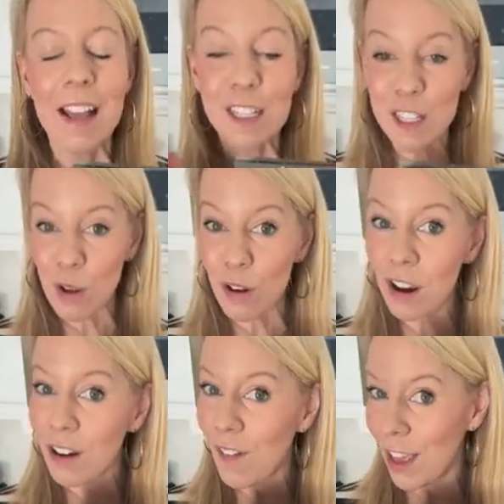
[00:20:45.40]
Slow
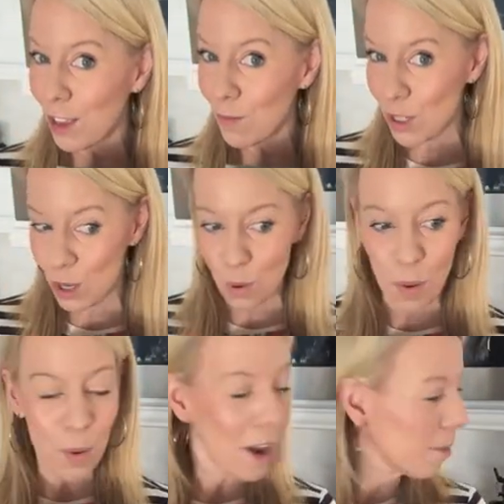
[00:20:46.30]
Cooker Volume
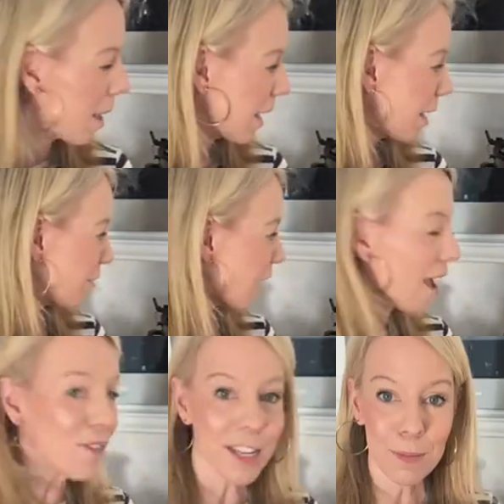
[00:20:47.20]
2. We are making
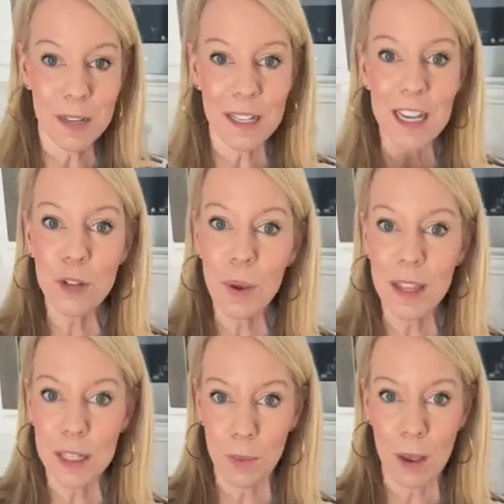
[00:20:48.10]
five recipes each
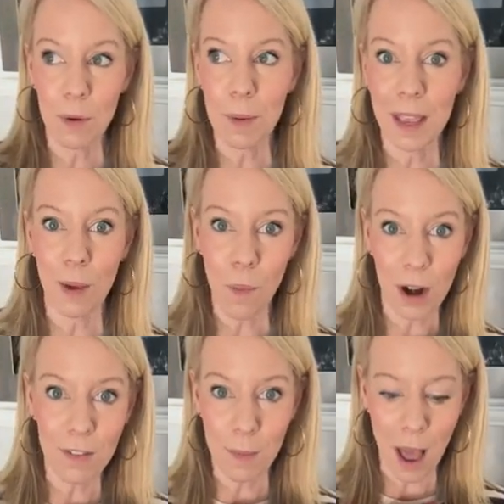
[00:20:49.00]
week this week. We're picking
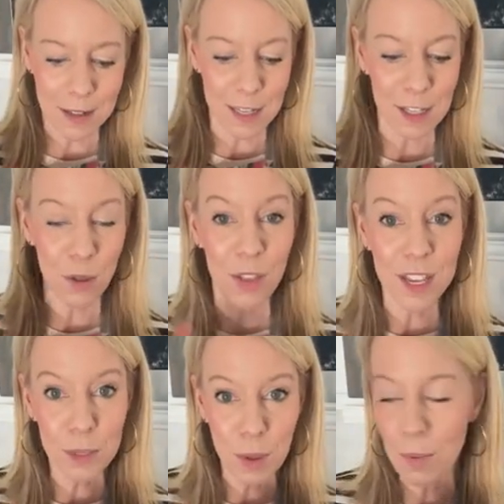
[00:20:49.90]
one of the boxes. So
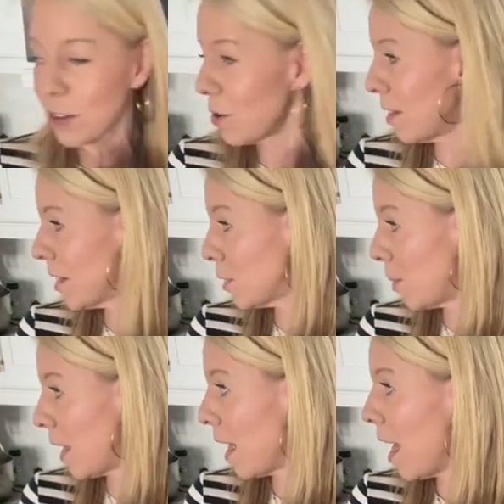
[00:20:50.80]
this week we're doing this
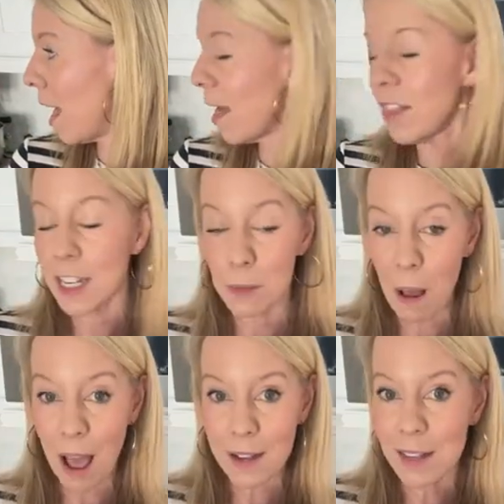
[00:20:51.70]
week, this
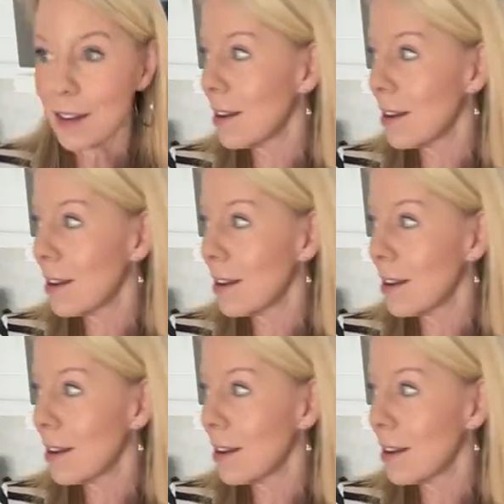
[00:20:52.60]
box.